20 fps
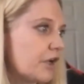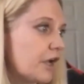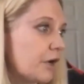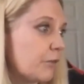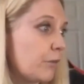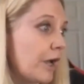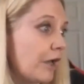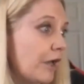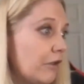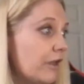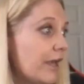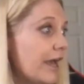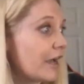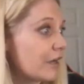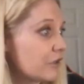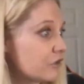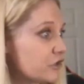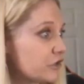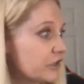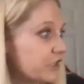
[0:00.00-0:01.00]
Well,
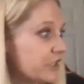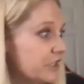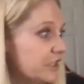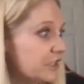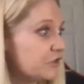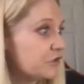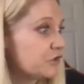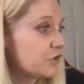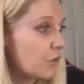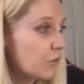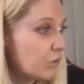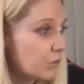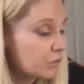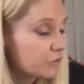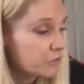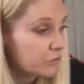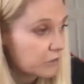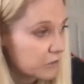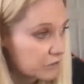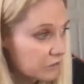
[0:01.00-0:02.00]
actually, in
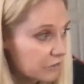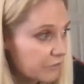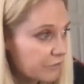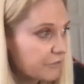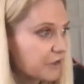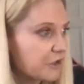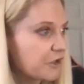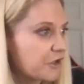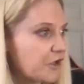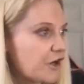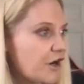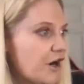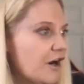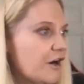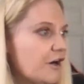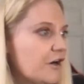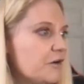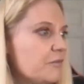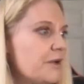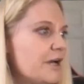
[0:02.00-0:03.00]
total, there
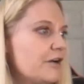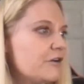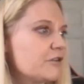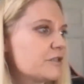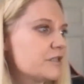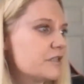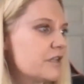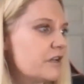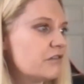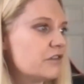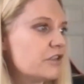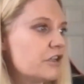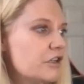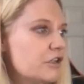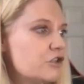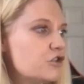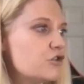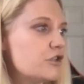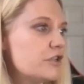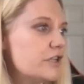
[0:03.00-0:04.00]
are about
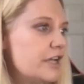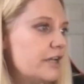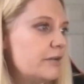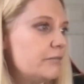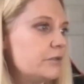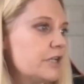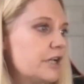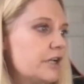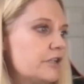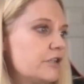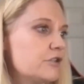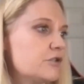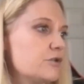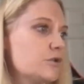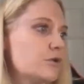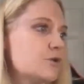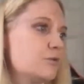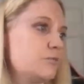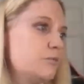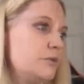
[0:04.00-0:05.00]
700 named
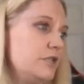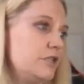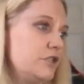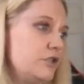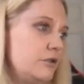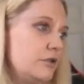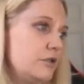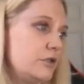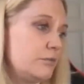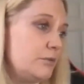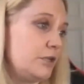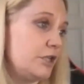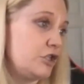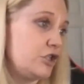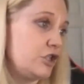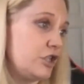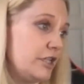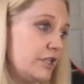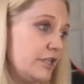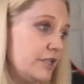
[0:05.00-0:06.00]
dinosaur
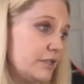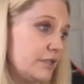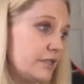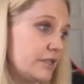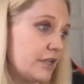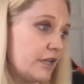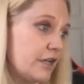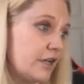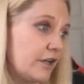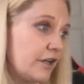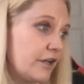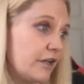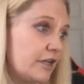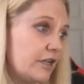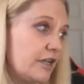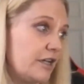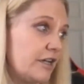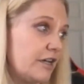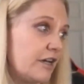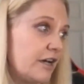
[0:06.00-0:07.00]
species.
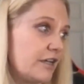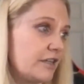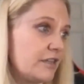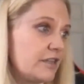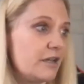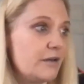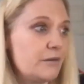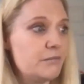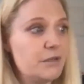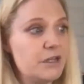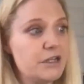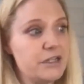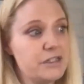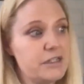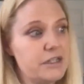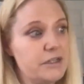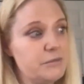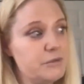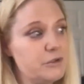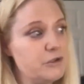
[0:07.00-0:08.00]
Not that many
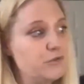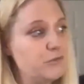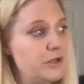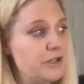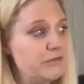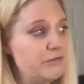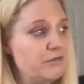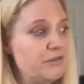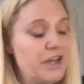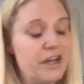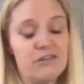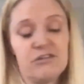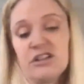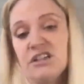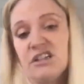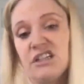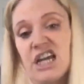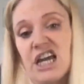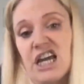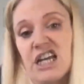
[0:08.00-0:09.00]
seem to have been found
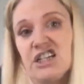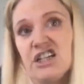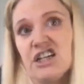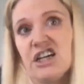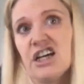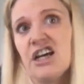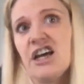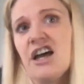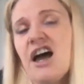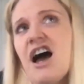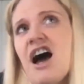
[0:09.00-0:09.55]
in Kenya.